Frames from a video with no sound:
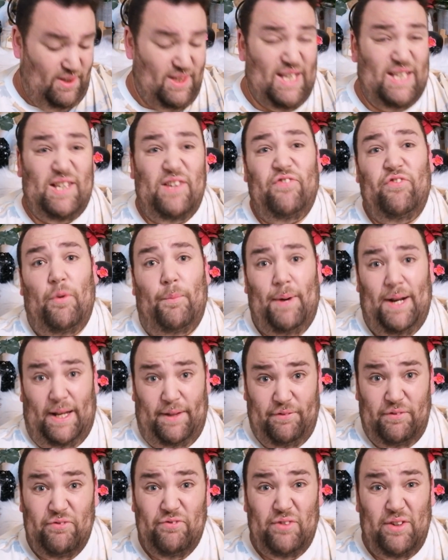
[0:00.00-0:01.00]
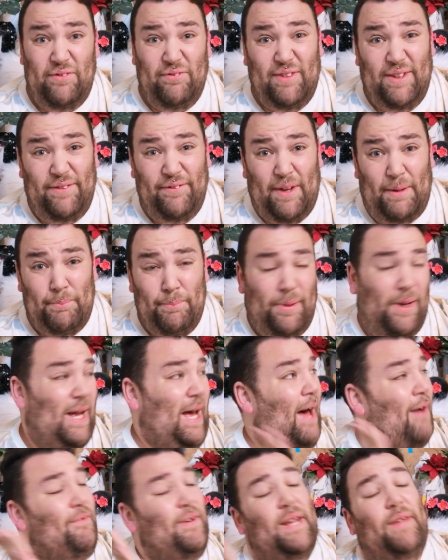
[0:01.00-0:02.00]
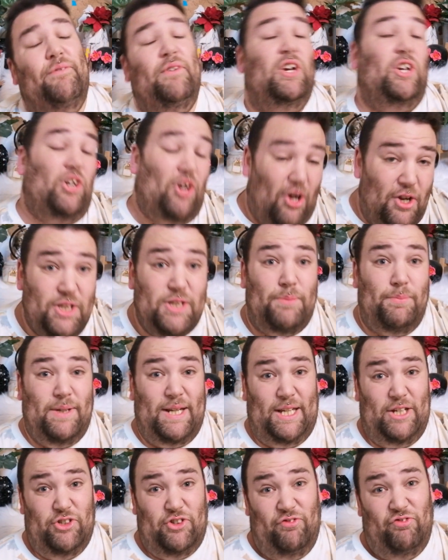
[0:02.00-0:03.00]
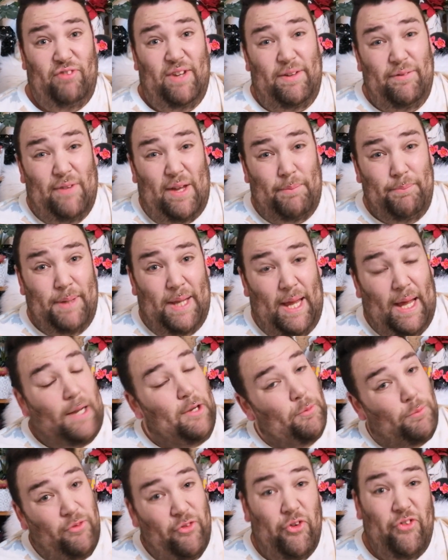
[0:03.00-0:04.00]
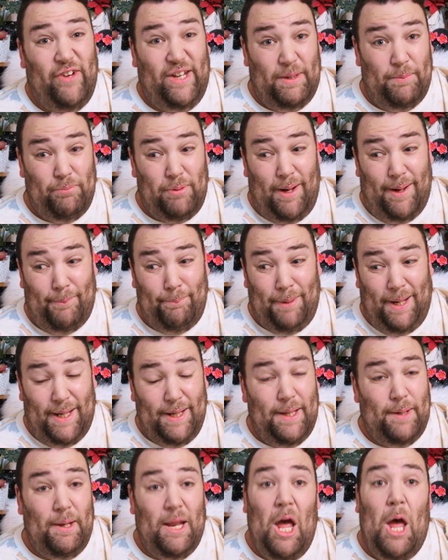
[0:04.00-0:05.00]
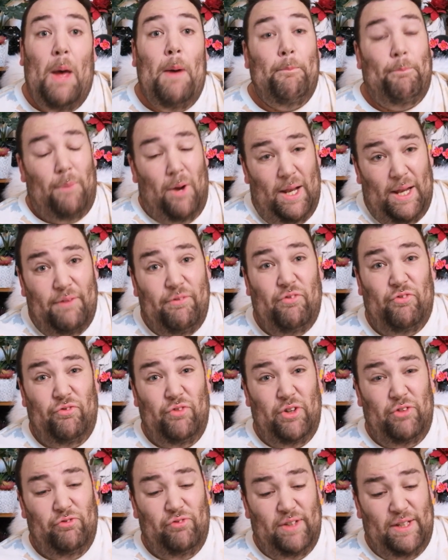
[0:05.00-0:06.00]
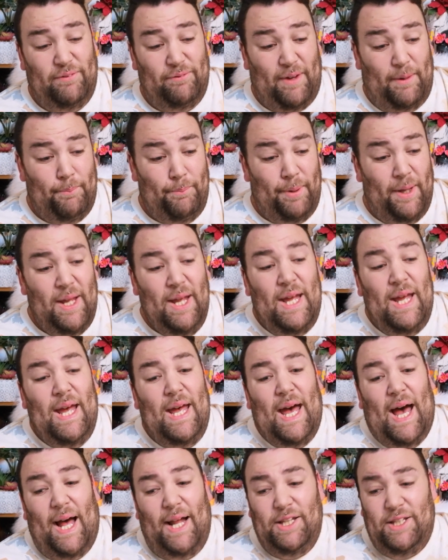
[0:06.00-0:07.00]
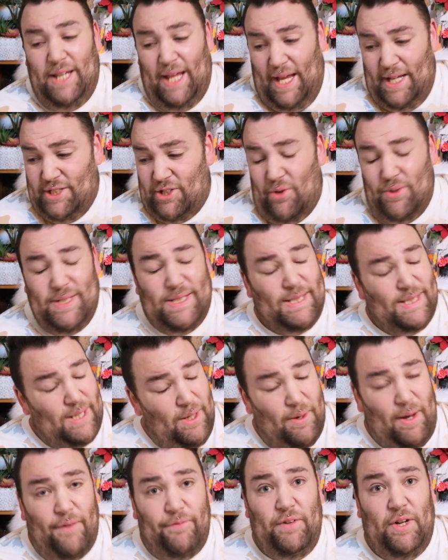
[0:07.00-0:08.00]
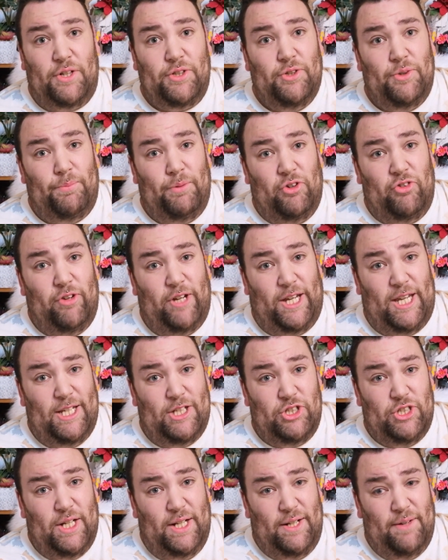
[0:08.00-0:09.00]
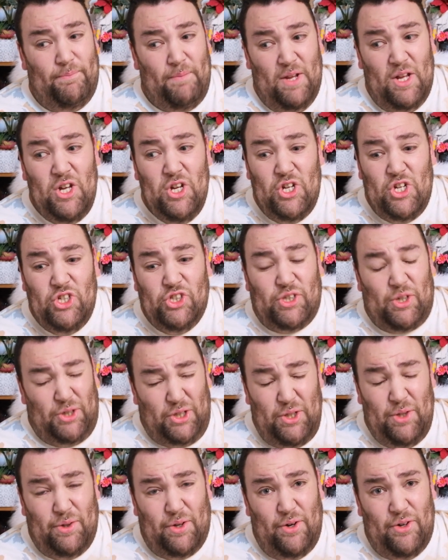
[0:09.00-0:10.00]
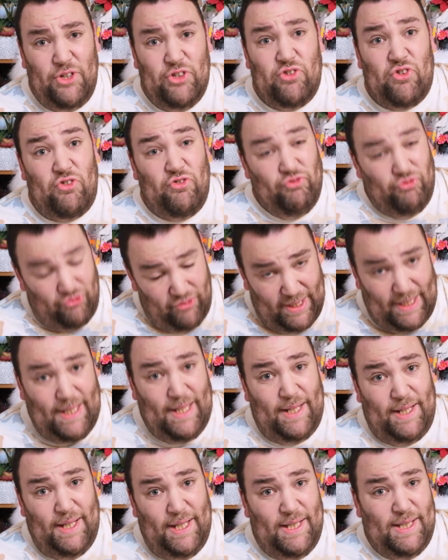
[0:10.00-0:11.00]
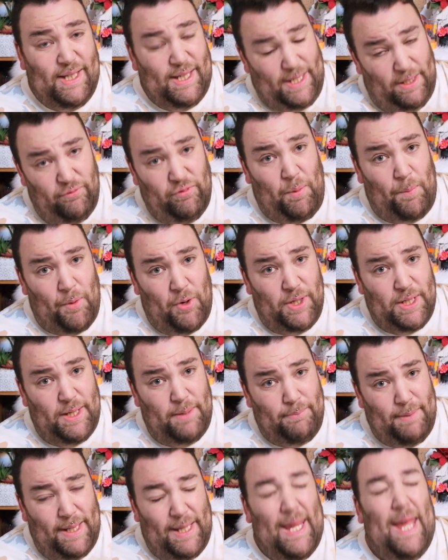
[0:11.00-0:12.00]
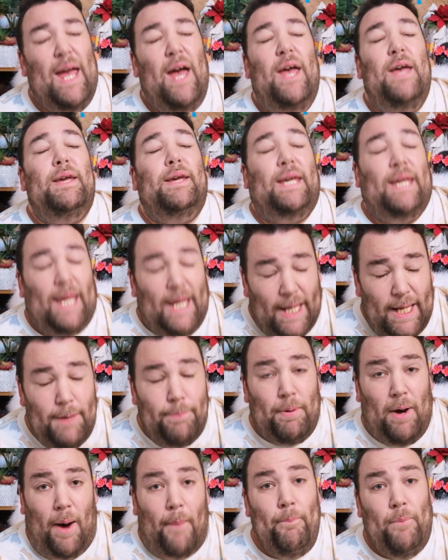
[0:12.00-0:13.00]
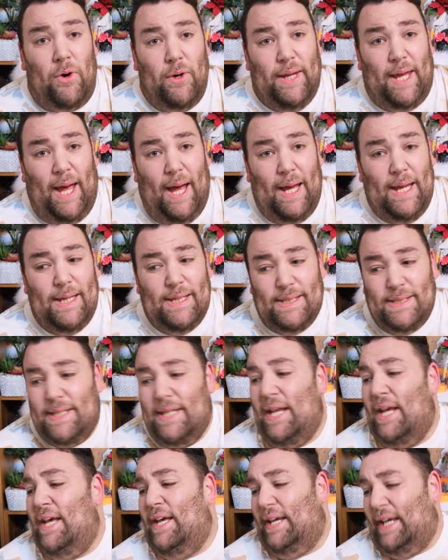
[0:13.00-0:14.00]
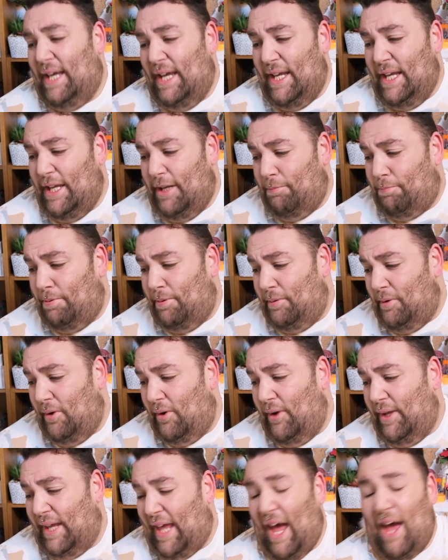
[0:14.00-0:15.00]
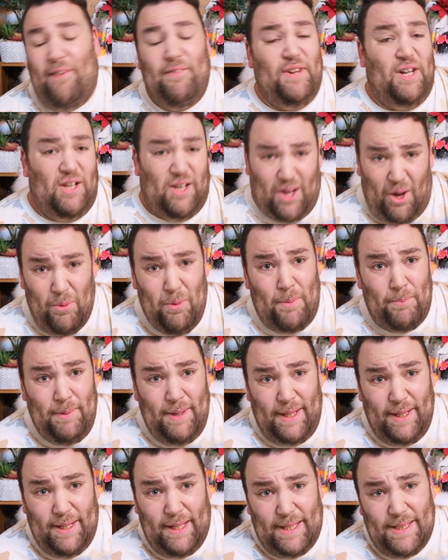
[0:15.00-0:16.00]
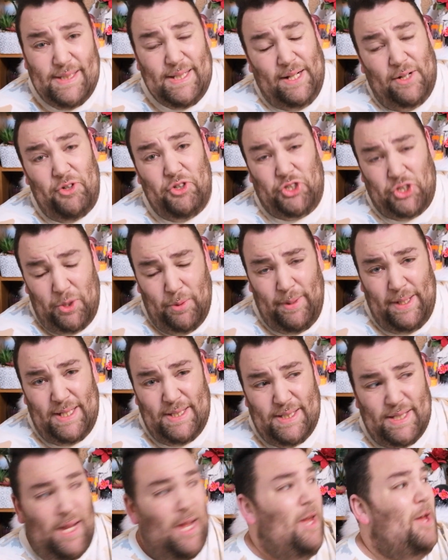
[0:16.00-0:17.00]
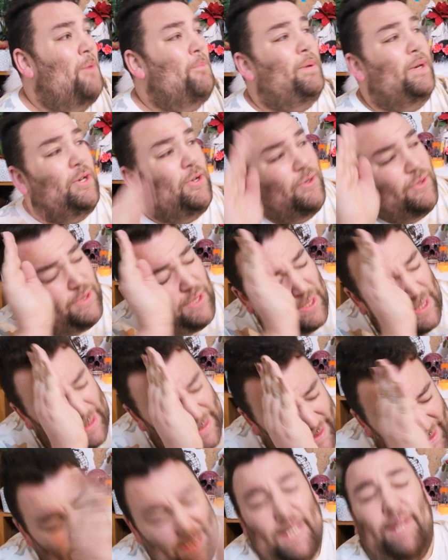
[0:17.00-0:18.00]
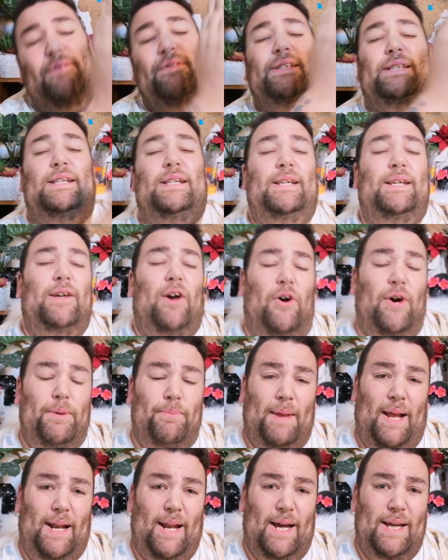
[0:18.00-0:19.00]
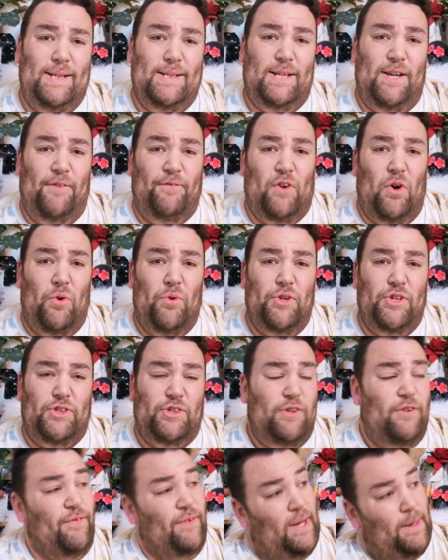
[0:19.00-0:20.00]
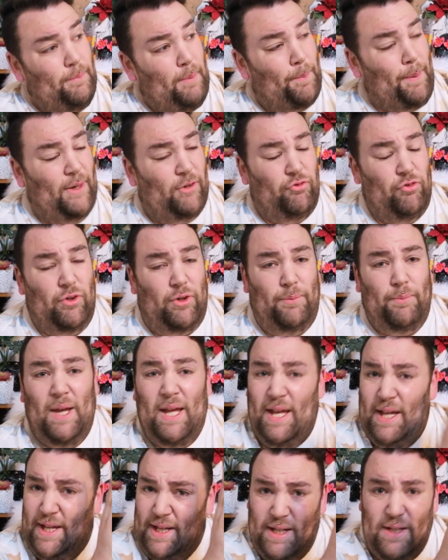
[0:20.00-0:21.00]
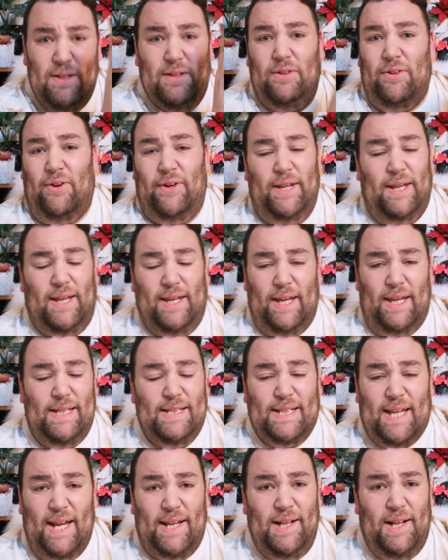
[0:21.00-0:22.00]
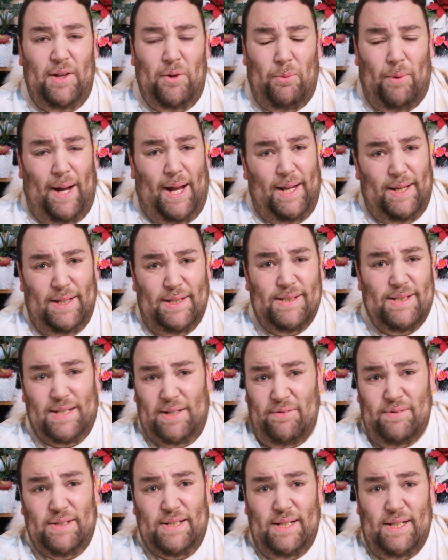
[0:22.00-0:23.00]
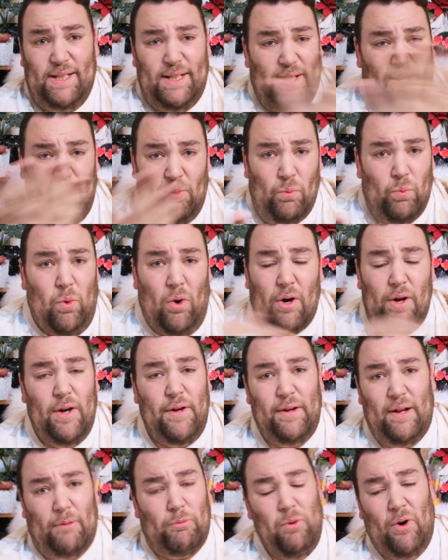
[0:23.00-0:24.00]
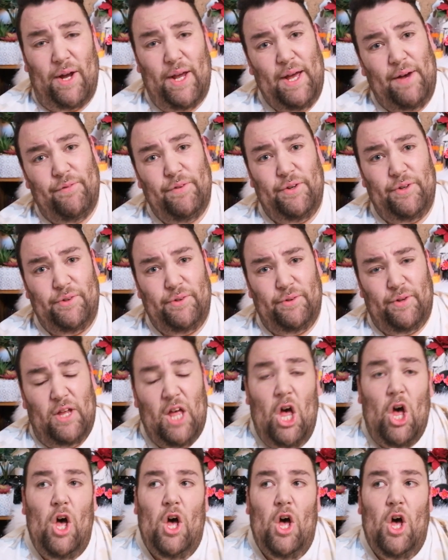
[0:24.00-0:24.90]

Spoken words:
this is for my living room revamp. Haven't even got to my kitchen revamp yet, and I'm already planning my living room revamp. And yes, I still have not done my kitchen. So you guys really need to keep reminding me. Keep on my case. Keep like having a go at me until I do it. Because seriously, I'm that lazy. I've got all the stuff in my bedroom. Like, it's getting in the way. Seriously, why haven't I done?